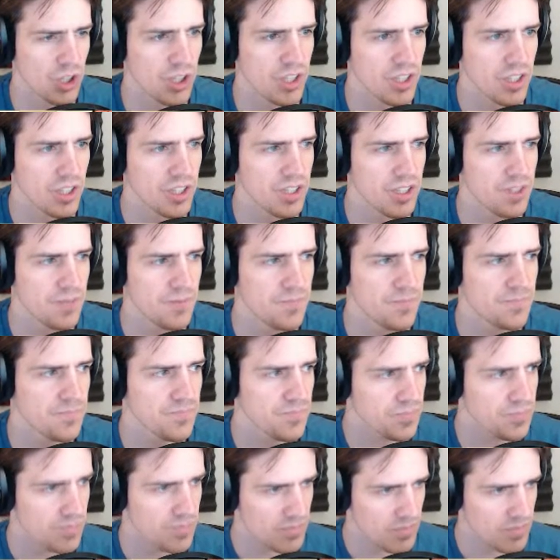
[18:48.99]
working.
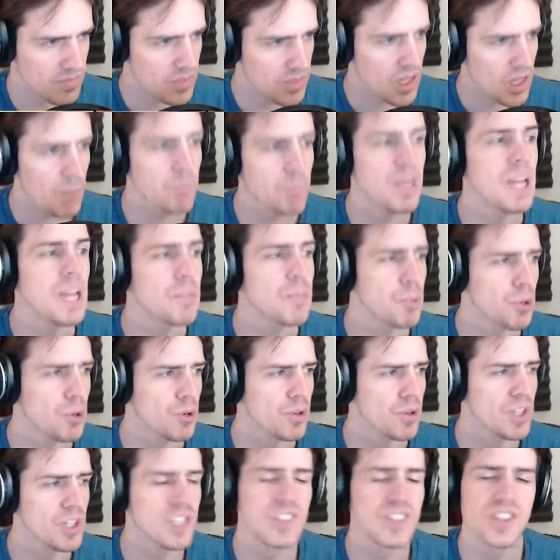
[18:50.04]

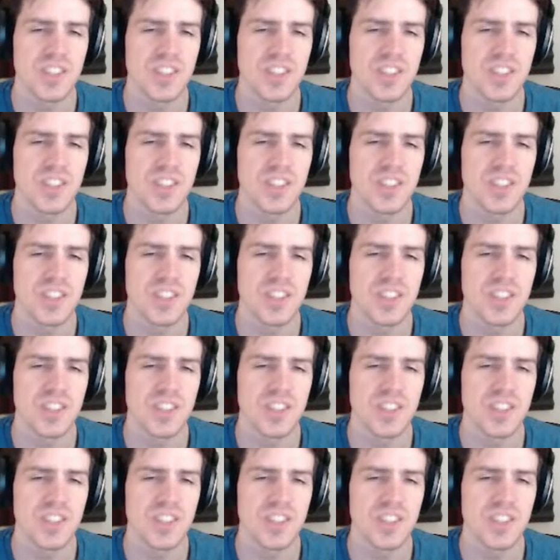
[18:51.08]
People